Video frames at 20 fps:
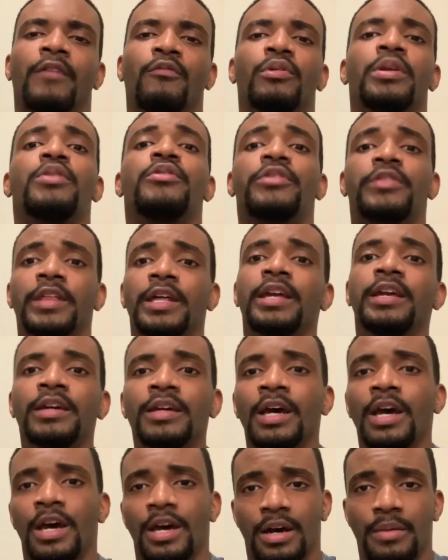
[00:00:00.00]
When you think
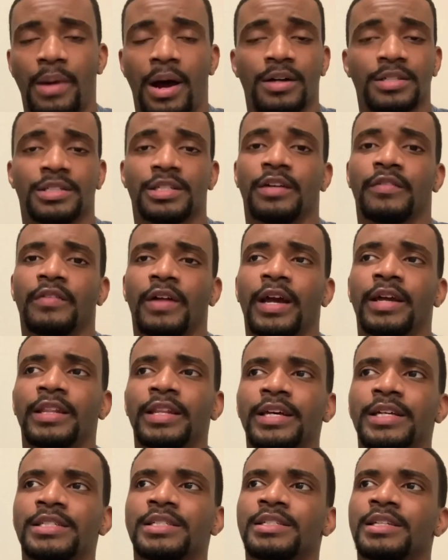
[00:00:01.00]
about stuff like
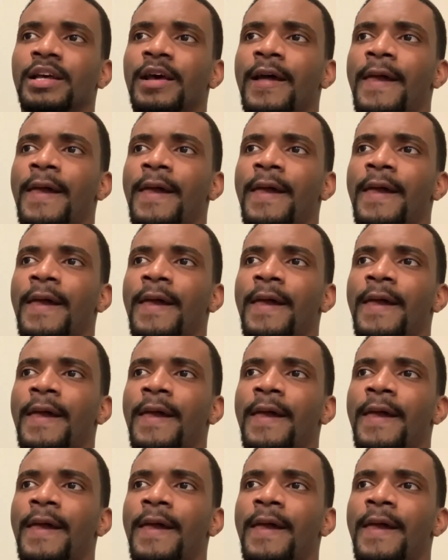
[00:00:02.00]
this,